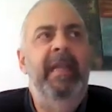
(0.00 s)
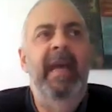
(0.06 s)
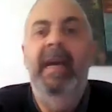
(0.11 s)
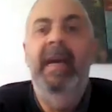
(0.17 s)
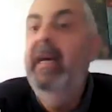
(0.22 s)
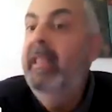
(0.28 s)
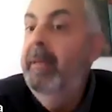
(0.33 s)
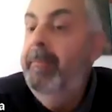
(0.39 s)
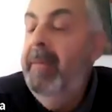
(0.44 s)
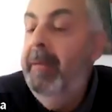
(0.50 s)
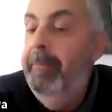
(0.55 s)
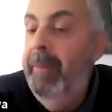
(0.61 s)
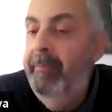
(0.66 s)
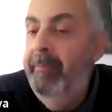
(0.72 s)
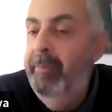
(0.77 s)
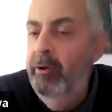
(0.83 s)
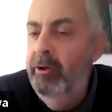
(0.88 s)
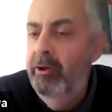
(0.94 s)
The academic
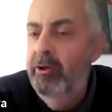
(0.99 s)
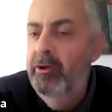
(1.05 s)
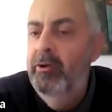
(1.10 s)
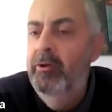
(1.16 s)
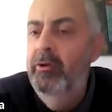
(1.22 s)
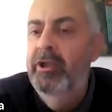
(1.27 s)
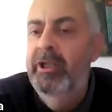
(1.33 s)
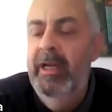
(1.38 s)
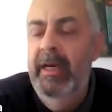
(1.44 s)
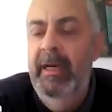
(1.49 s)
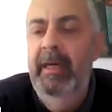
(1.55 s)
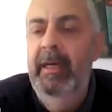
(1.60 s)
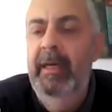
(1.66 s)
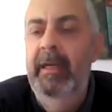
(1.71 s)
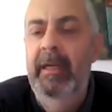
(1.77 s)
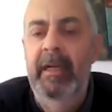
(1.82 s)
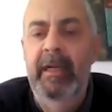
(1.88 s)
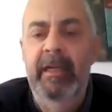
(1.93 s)
people used to
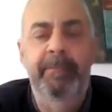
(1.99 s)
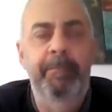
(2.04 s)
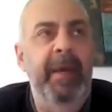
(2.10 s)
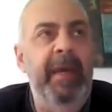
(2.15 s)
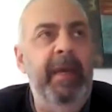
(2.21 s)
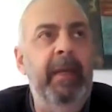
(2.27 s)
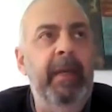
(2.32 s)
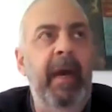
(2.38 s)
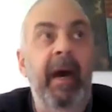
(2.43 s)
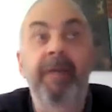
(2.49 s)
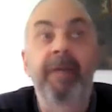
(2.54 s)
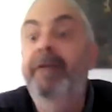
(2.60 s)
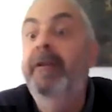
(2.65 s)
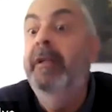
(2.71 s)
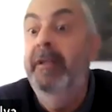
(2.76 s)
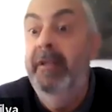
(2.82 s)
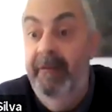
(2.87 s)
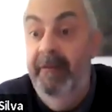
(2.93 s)
say in Spain
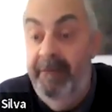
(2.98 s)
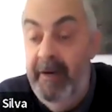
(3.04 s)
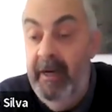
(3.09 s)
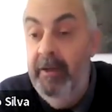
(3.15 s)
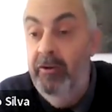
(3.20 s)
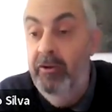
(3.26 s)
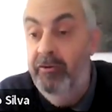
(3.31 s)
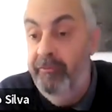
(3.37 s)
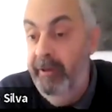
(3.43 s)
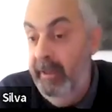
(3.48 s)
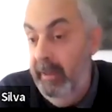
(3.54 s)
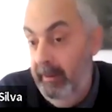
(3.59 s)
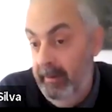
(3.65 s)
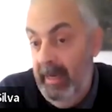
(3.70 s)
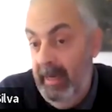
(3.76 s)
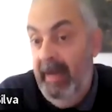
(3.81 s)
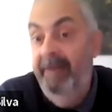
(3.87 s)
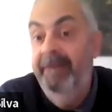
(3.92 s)
after the Franco's
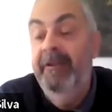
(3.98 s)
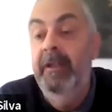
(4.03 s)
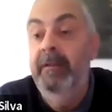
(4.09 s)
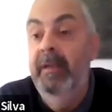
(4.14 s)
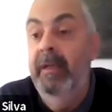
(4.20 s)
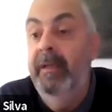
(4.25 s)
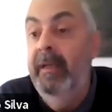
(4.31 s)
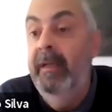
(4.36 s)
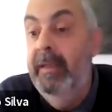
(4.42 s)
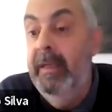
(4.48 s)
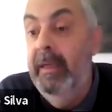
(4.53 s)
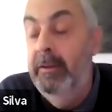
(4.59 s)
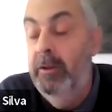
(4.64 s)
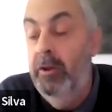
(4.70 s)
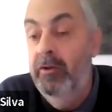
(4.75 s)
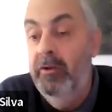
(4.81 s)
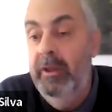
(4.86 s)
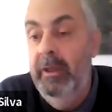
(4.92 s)
regime, after the
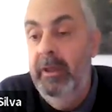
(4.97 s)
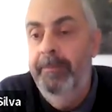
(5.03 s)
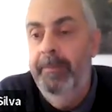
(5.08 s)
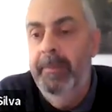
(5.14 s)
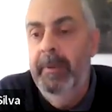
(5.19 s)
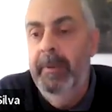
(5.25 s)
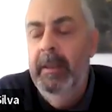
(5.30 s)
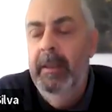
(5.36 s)
dictatorship,